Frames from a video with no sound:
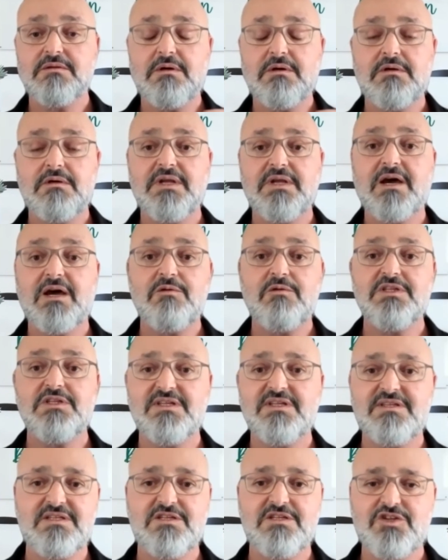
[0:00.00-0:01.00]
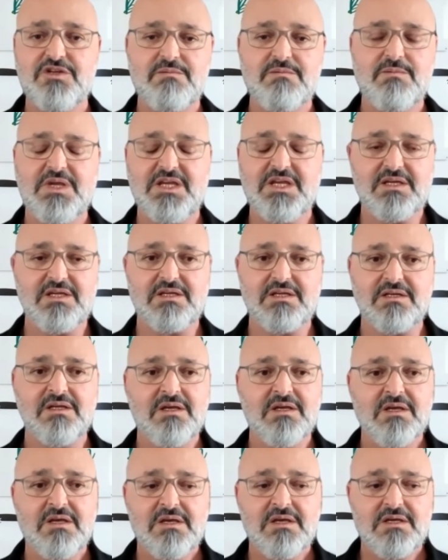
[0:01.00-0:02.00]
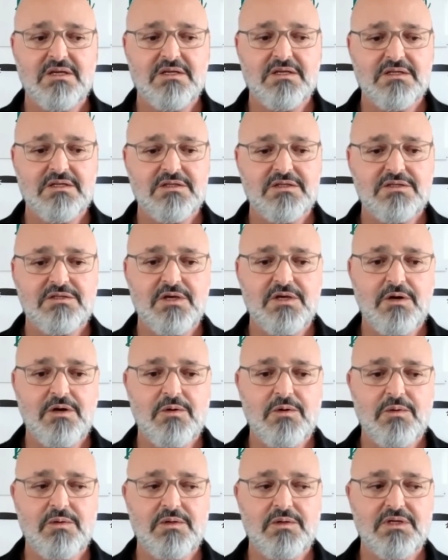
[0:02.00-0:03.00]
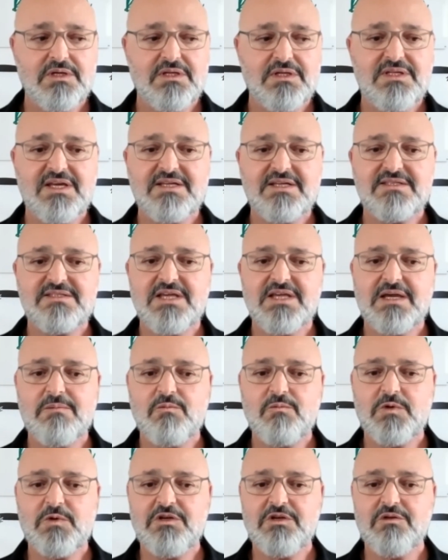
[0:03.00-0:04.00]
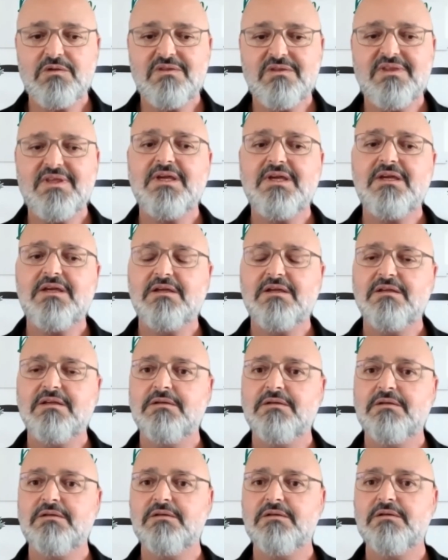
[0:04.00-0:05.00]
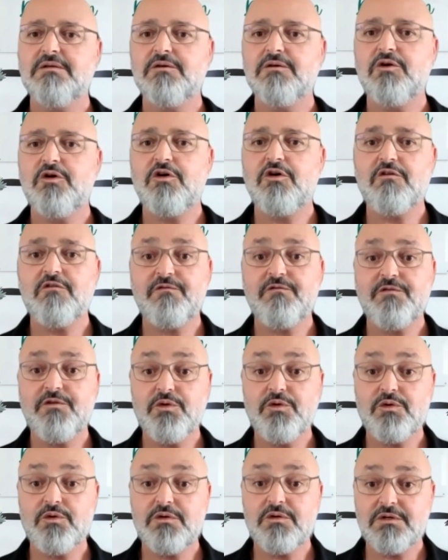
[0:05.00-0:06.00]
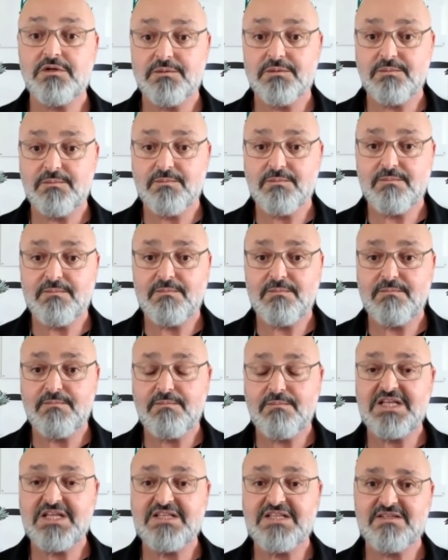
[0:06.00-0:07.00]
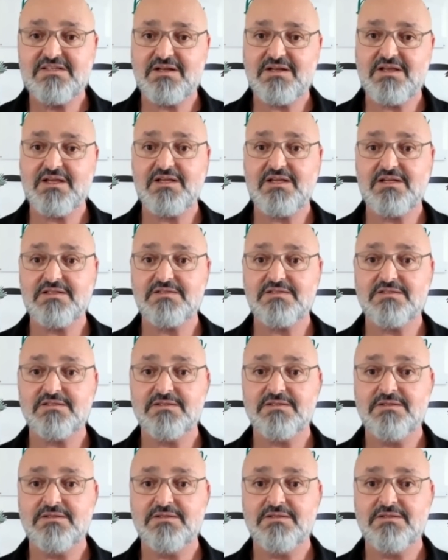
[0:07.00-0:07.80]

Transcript: on our decision making. So next time when you think of your mental health,